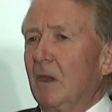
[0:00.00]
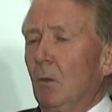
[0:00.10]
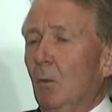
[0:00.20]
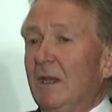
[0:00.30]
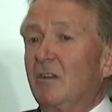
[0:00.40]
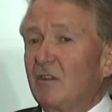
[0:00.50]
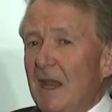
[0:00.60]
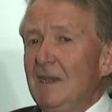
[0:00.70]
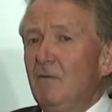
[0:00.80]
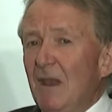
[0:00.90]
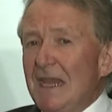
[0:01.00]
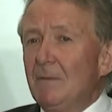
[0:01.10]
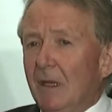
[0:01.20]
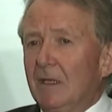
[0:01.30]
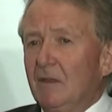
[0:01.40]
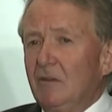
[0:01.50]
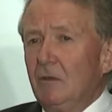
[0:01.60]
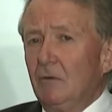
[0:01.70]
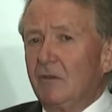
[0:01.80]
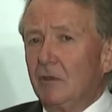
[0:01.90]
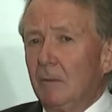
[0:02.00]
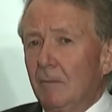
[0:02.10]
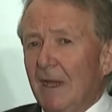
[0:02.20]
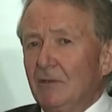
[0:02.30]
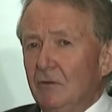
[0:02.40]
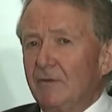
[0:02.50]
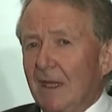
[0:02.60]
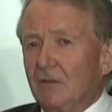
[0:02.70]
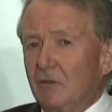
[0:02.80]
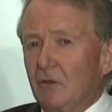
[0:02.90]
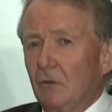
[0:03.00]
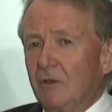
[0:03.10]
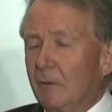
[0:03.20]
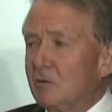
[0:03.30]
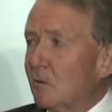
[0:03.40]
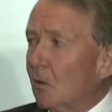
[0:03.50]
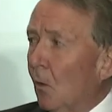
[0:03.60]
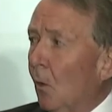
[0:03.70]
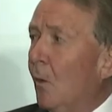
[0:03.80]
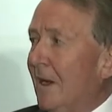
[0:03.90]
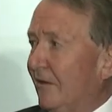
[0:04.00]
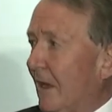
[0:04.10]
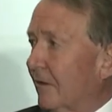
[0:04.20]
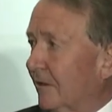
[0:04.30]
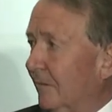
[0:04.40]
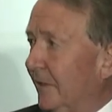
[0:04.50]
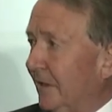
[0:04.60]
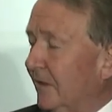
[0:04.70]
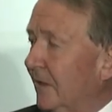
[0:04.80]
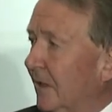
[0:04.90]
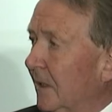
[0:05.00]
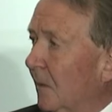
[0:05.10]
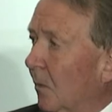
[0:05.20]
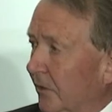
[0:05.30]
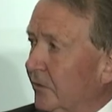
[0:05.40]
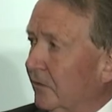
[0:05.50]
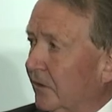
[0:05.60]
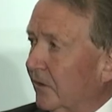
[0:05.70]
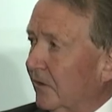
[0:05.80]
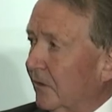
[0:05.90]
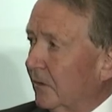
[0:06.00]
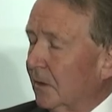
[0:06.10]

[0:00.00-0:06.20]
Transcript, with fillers: when slave labor is used to manufacture goods, which will always outcompete what you can do.